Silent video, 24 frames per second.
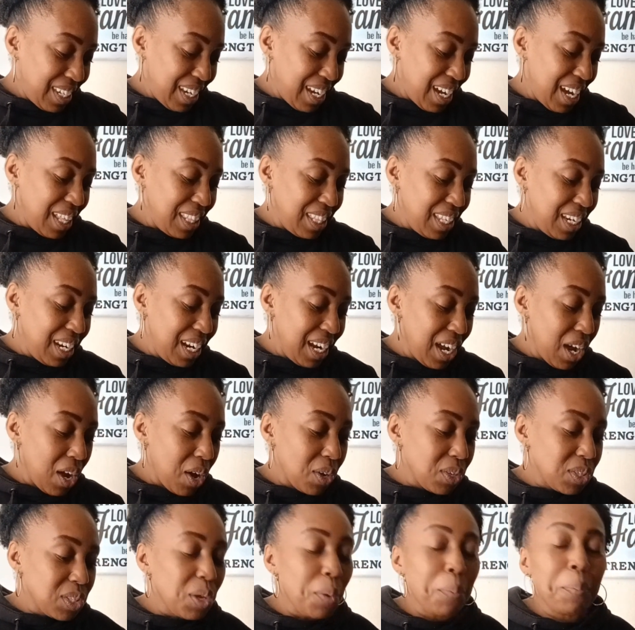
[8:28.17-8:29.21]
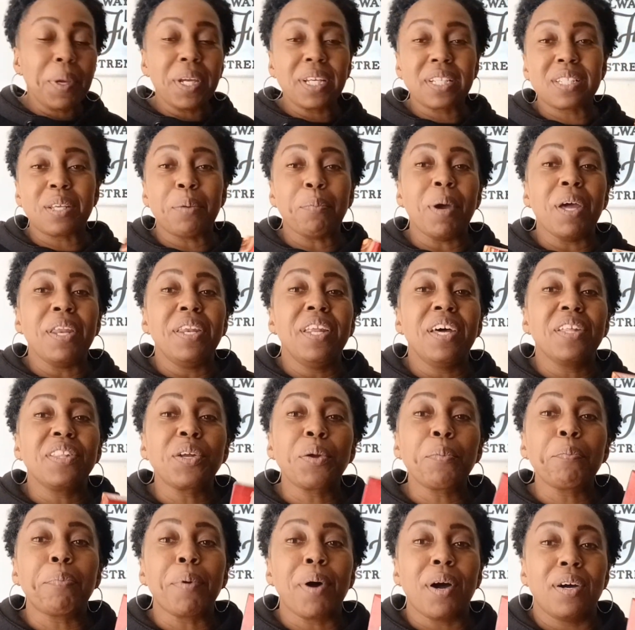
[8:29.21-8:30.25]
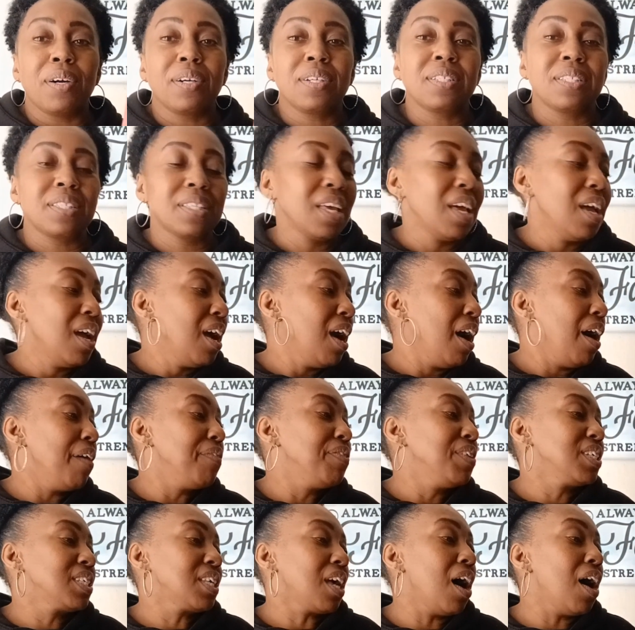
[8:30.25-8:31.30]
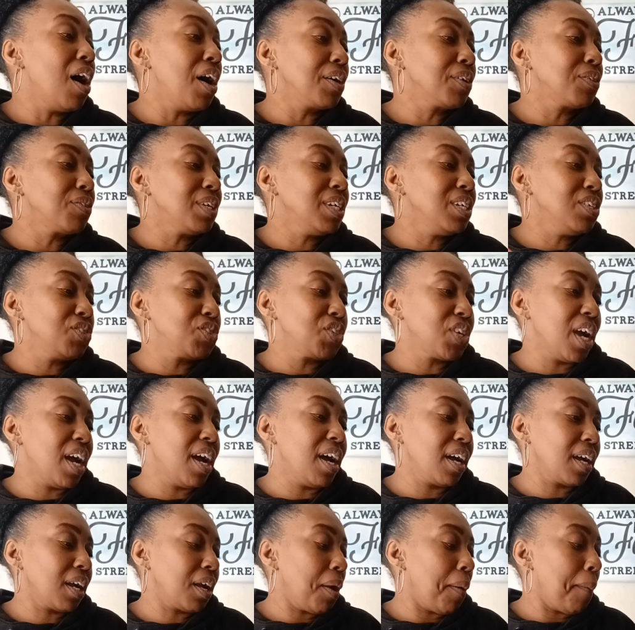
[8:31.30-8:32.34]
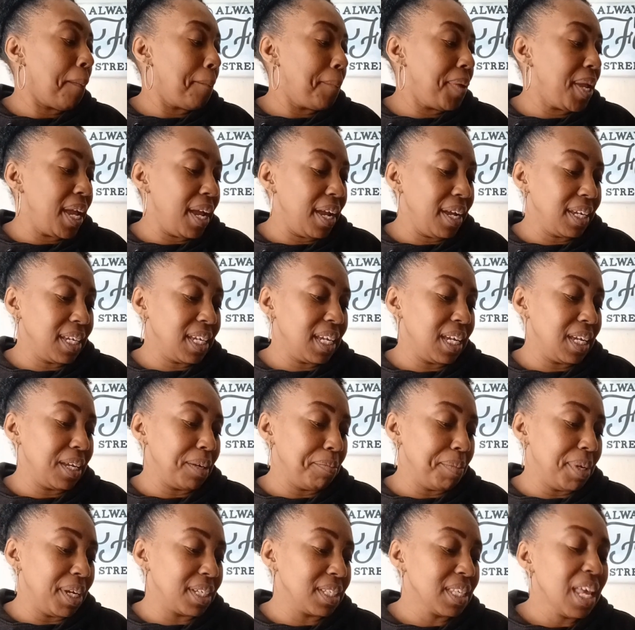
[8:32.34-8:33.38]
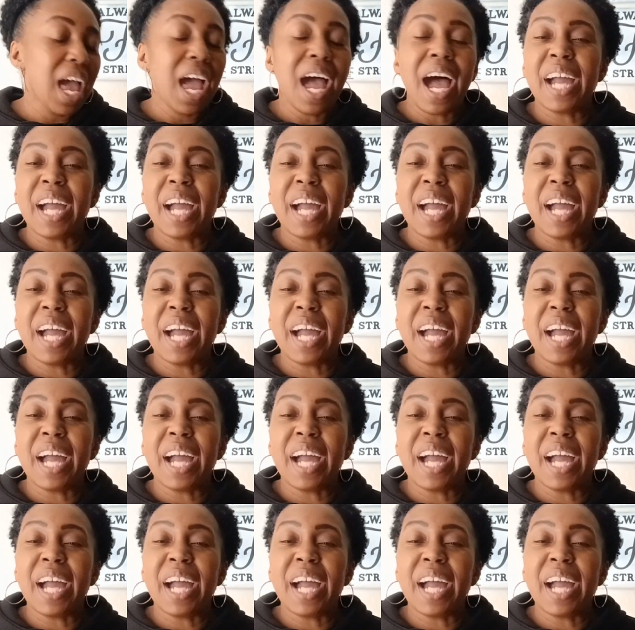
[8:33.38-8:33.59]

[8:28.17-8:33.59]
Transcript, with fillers: And then I also picked up another box of this Hungry Jack pancake mix.